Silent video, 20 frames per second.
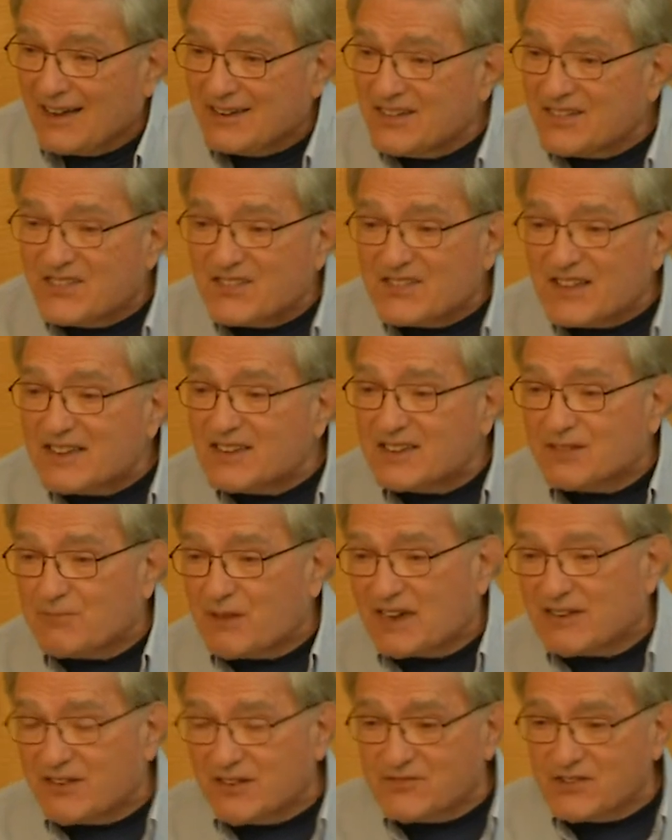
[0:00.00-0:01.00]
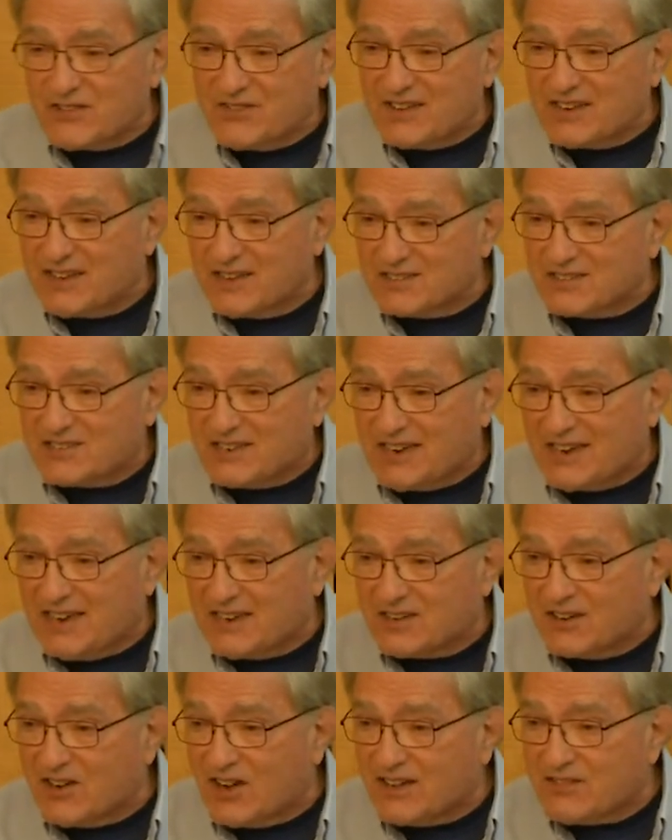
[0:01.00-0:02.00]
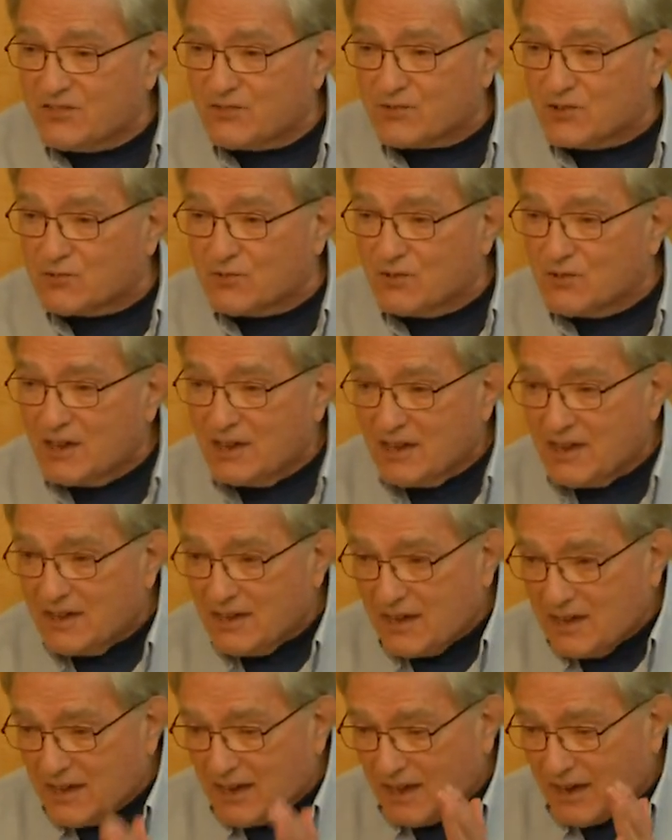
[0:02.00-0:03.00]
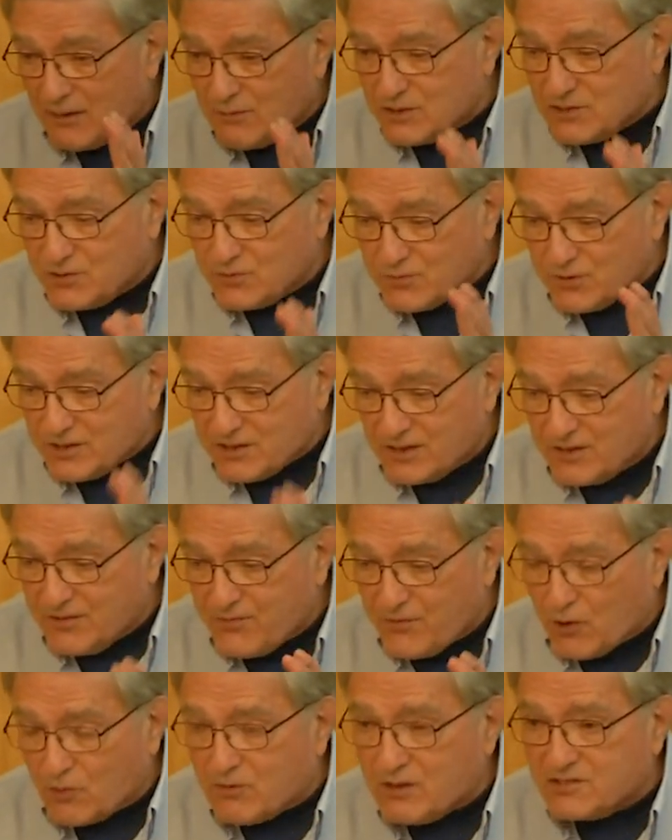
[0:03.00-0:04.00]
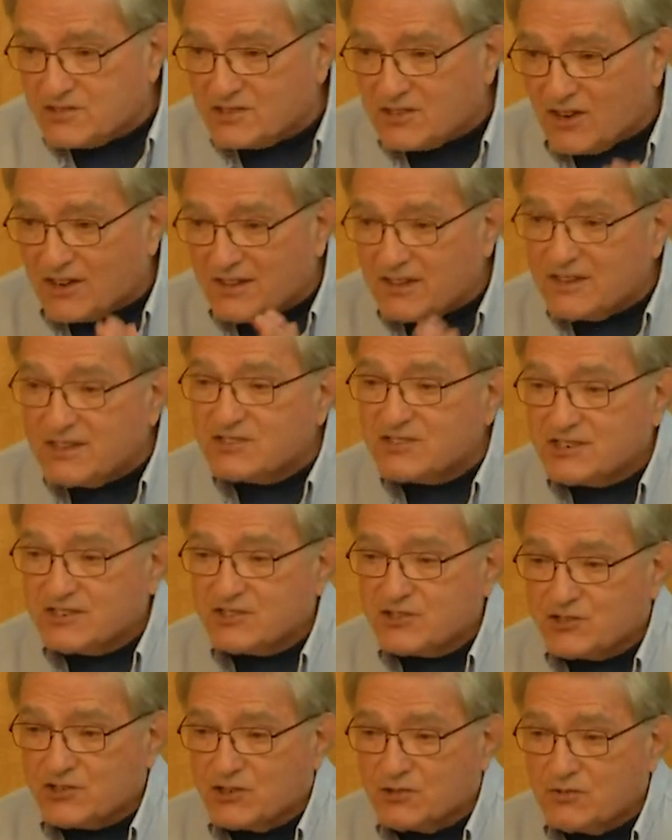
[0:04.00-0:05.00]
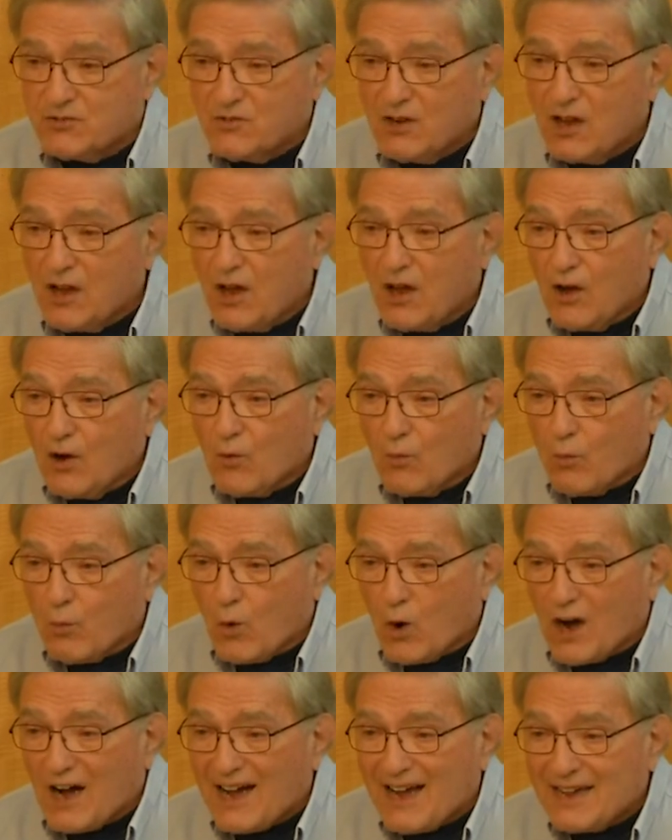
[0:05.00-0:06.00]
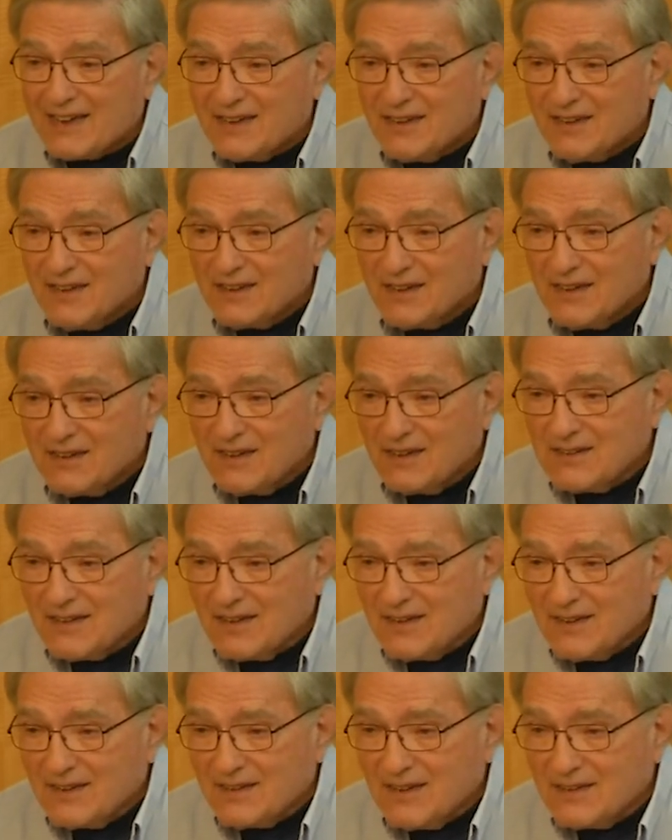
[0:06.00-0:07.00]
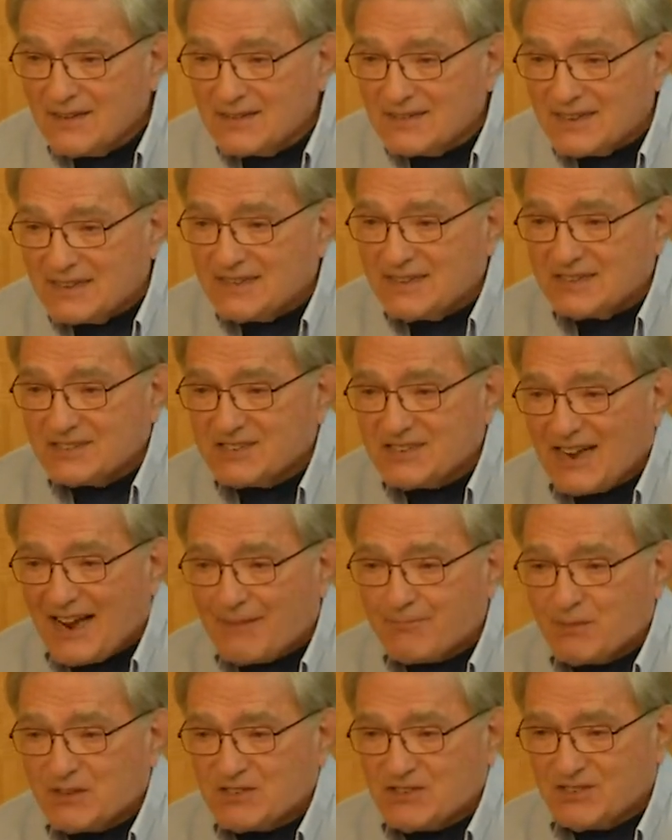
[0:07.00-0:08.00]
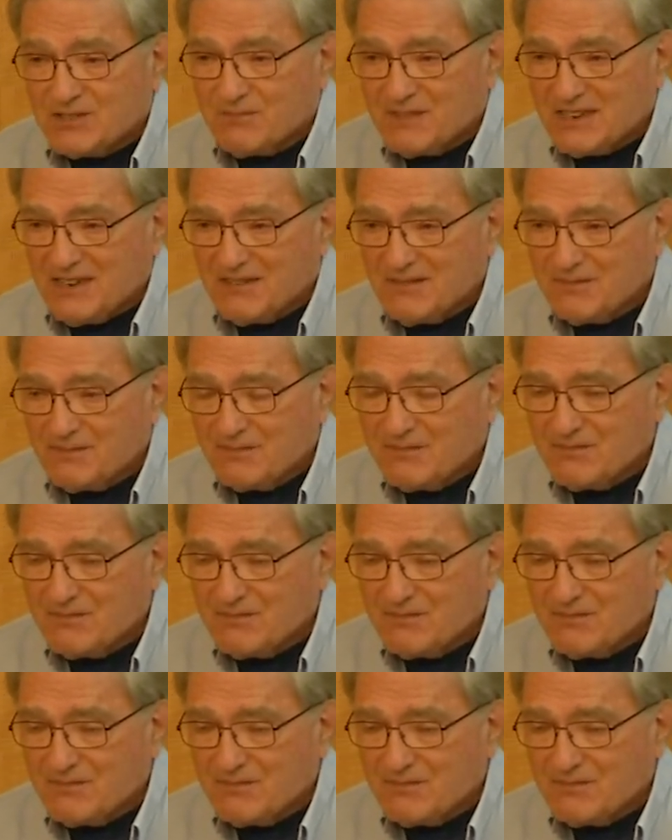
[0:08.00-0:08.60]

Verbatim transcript: I didn't think about everything else I had gone through. I was really focused on this issue. Why did this happen to me?